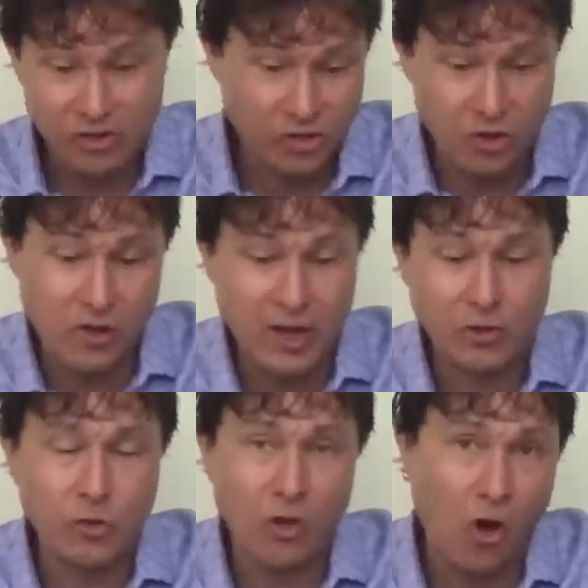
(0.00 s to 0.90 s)
sharing you
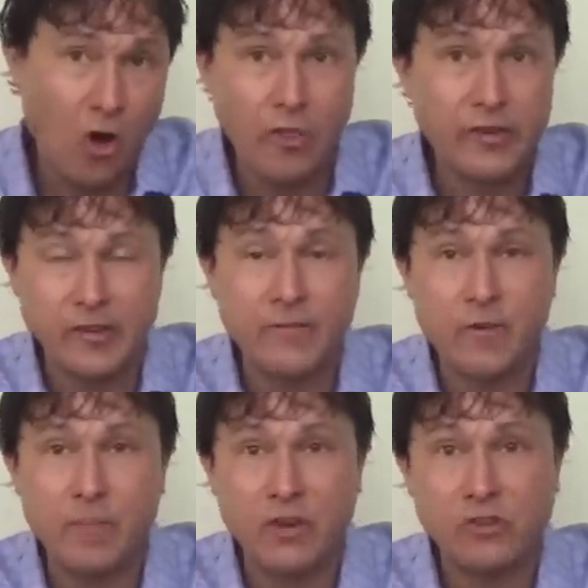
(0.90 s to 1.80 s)
guys with all this
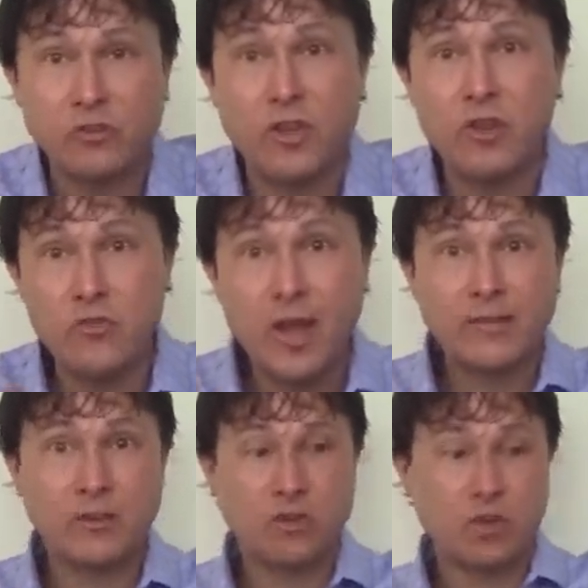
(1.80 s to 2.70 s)
information so that you
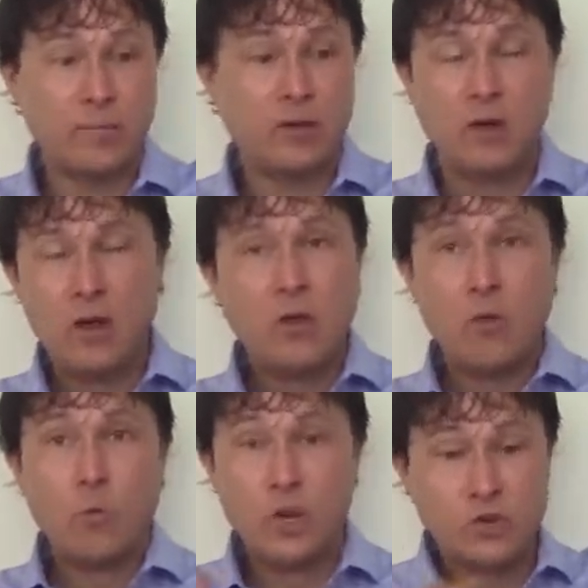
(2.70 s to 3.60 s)
guys can determine
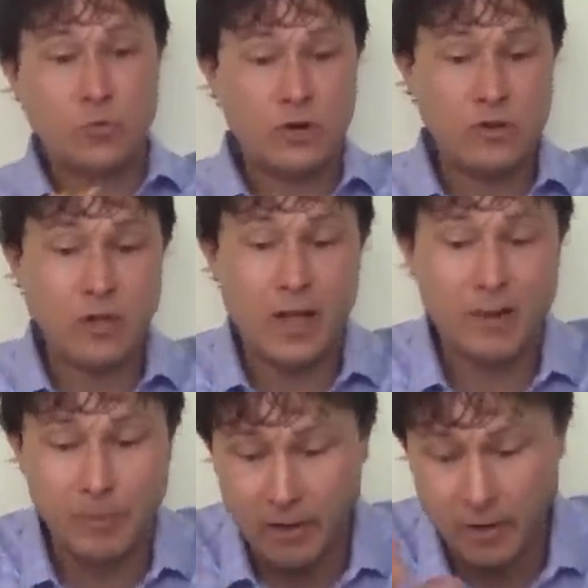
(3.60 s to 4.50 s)
which one you
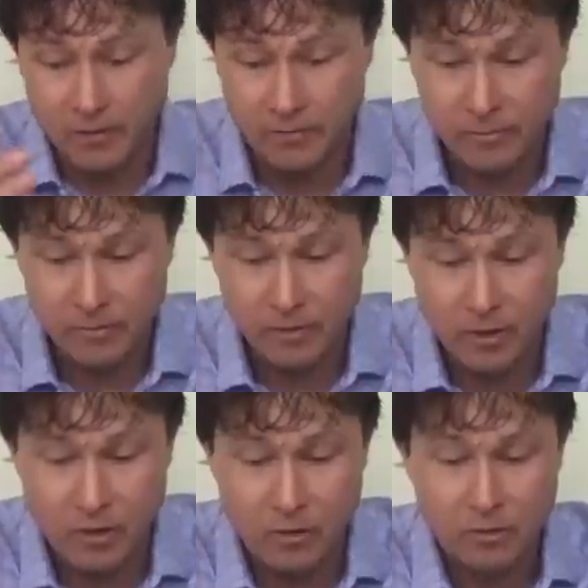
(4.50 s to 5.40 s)
like better? You
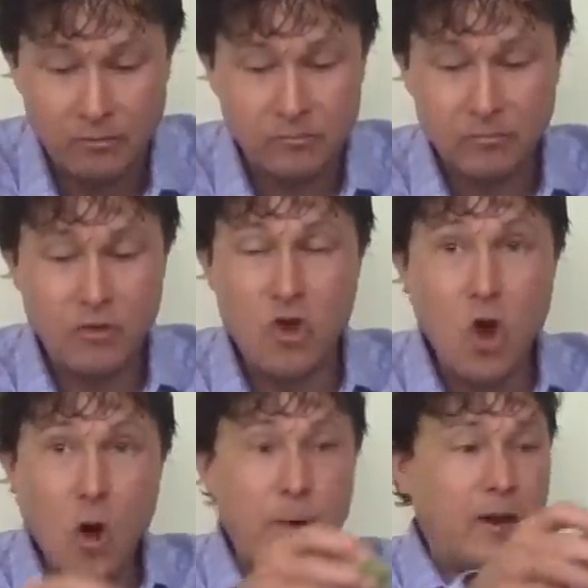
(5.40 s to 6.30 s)
know,
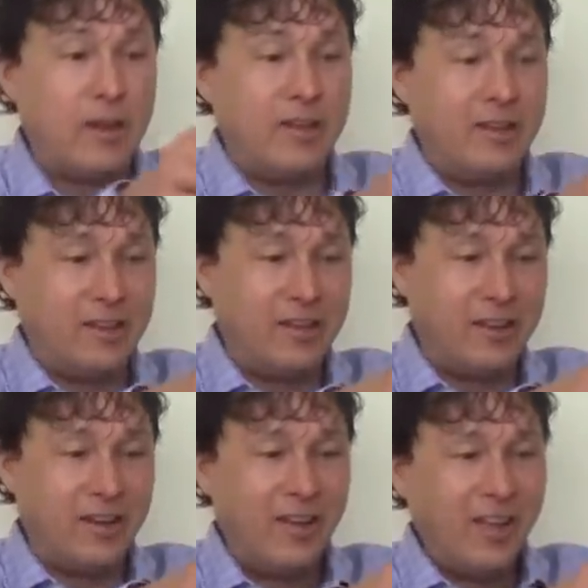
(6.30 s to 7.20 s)
nobody.
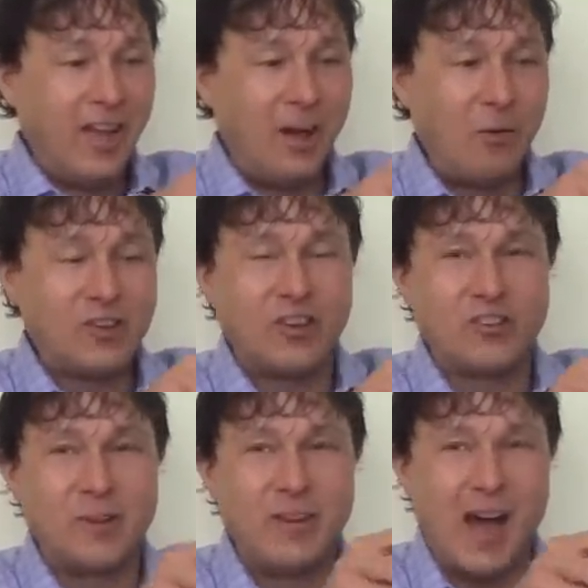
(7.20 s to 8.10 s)
I wish
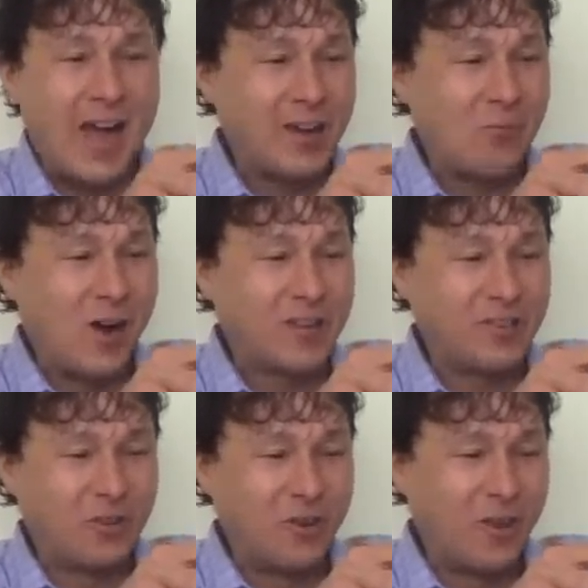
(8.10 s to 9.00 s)
there's somebody I could watch
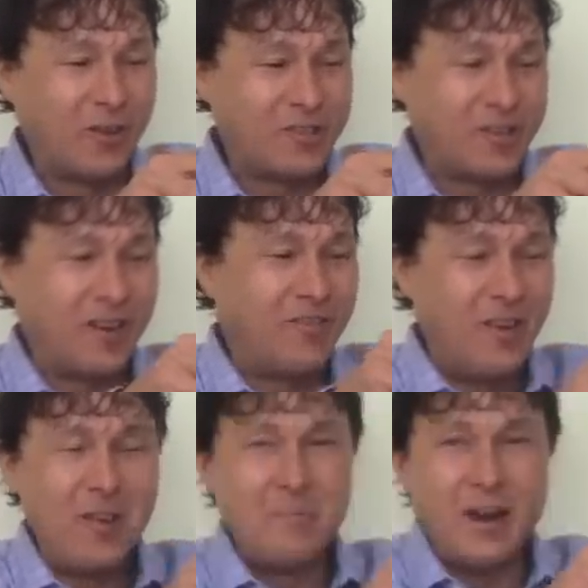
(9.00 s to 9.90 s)
to learn all this stuff,
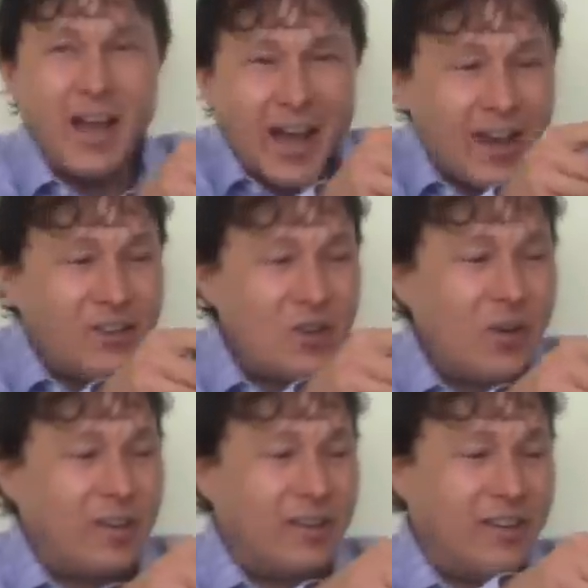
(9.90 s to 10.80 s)
but I gotta
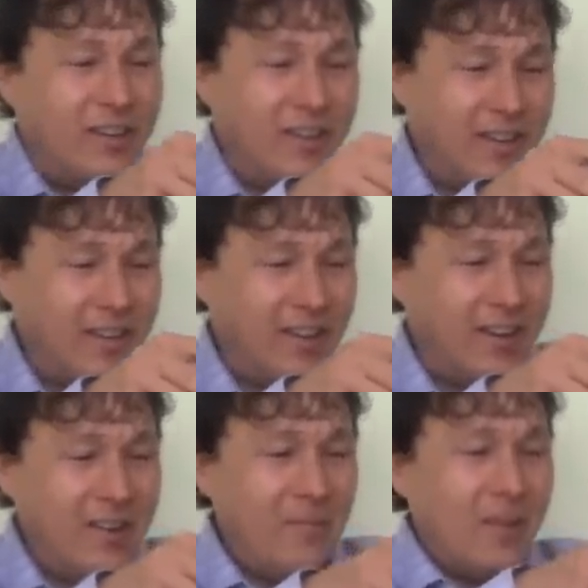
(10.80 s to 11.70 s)
do it.
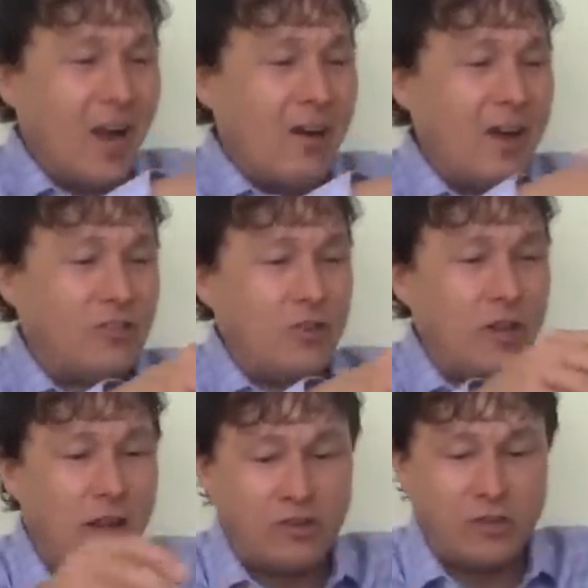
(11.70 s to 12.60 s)
All right, so you
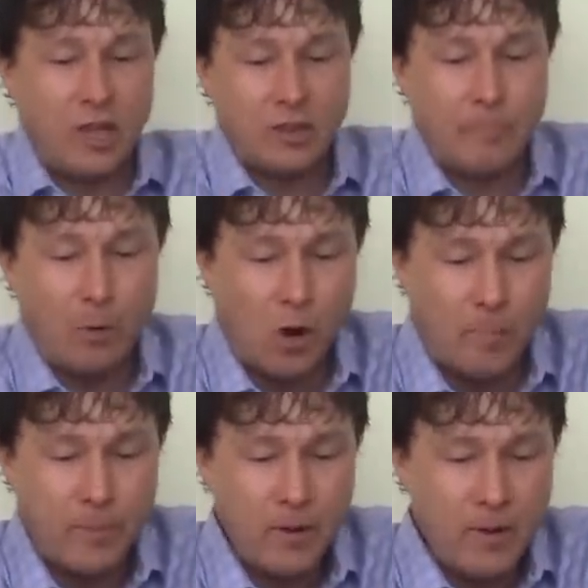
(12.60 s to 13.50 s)
can actually take the
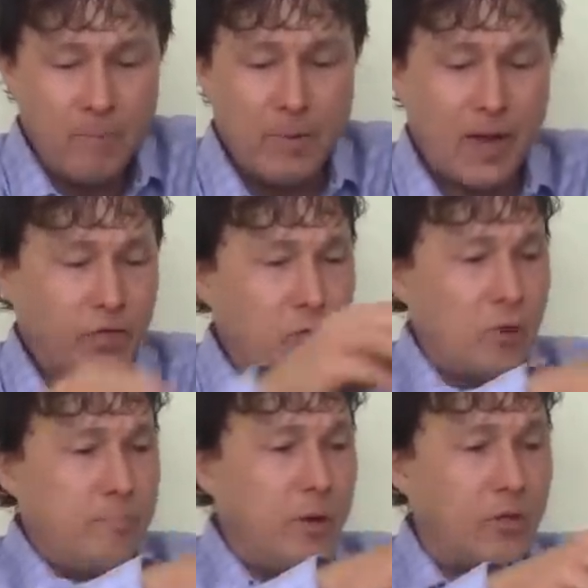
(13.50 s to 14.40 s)
pulp back through
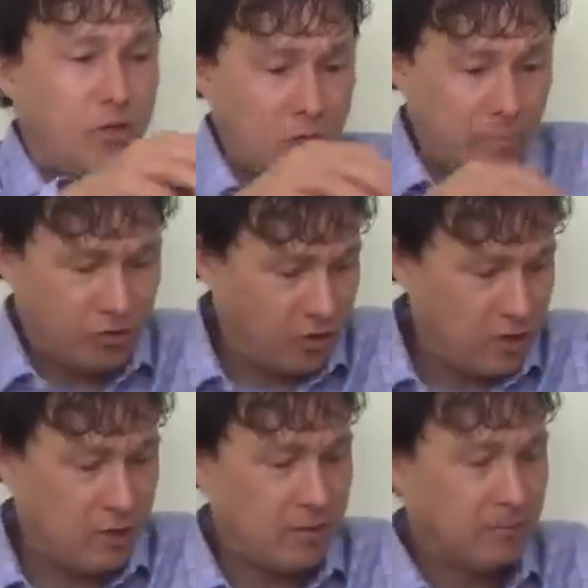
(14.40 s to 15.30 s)
and put it through the
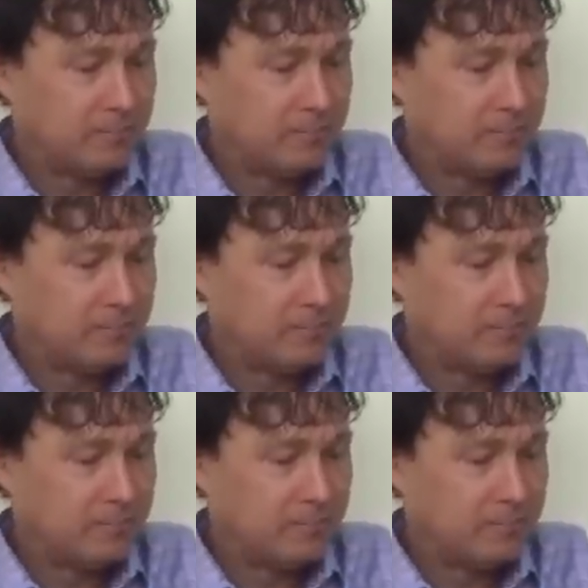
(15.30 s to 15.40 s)
machine.